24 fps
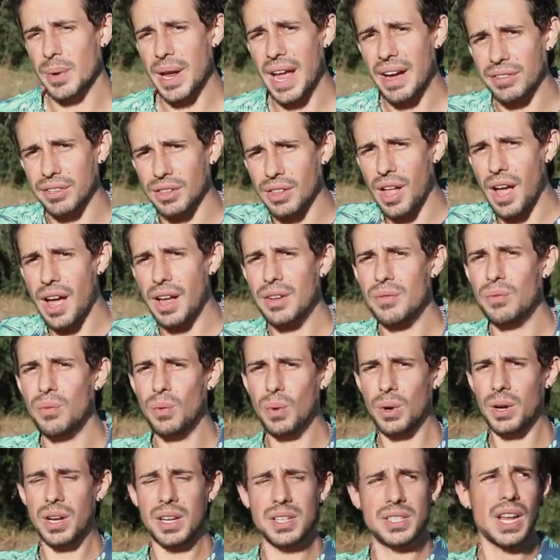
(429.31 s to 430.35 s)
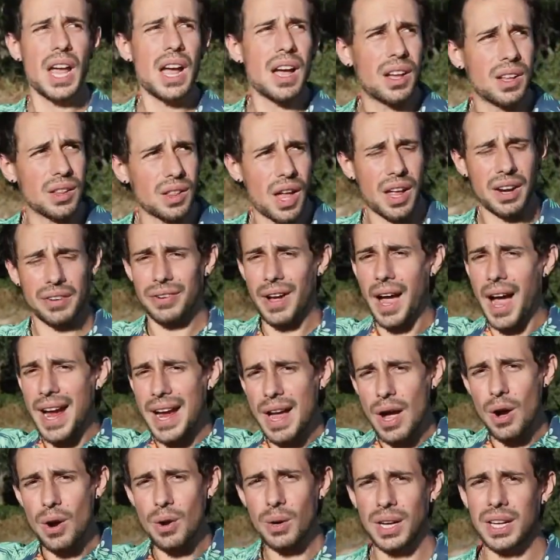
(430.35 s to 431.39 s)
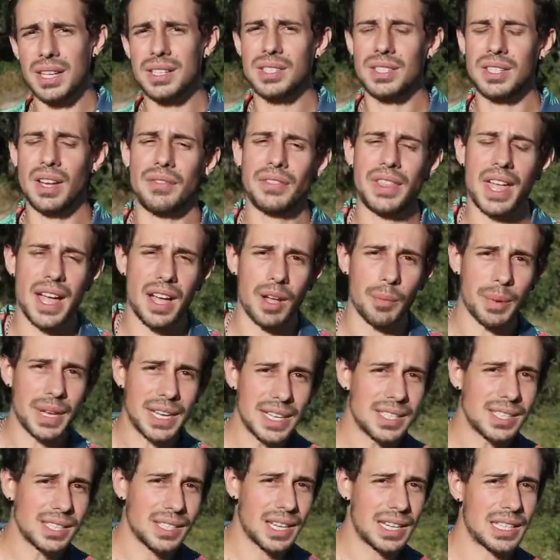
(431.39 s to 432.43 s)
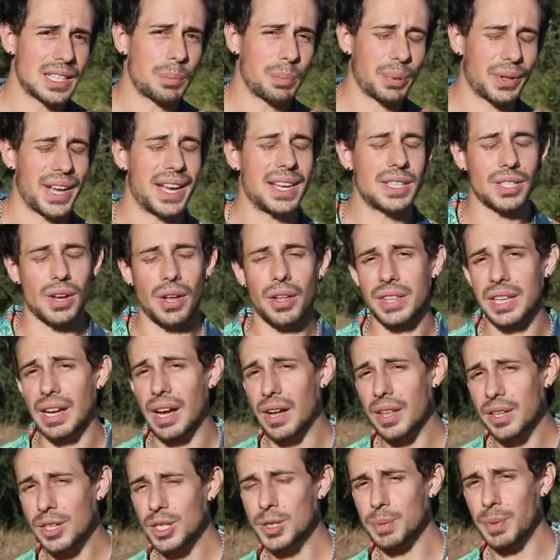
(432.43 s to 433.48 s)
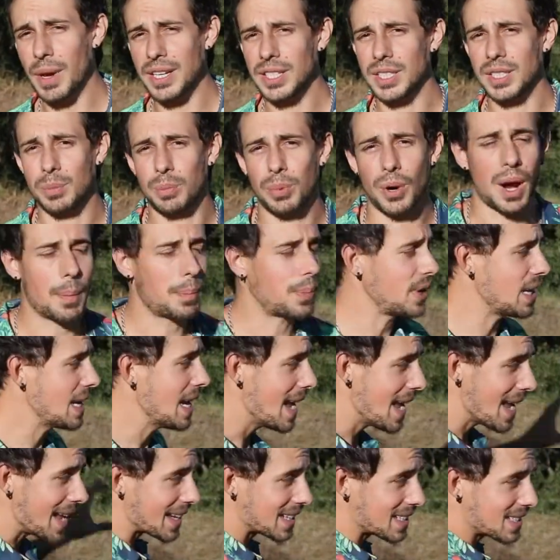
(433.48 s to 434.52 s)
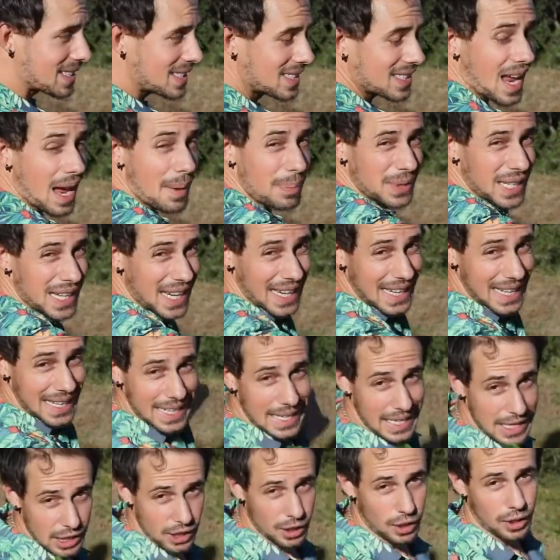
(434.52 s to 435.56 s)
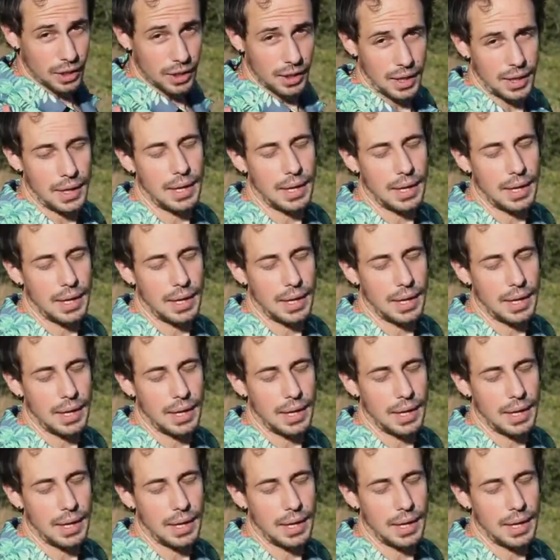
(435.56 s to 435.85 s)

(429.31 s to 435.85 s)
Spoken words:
We have a lot of woods, a lot of high oak and stuff that help insulate the plants on the other spots of the property except here.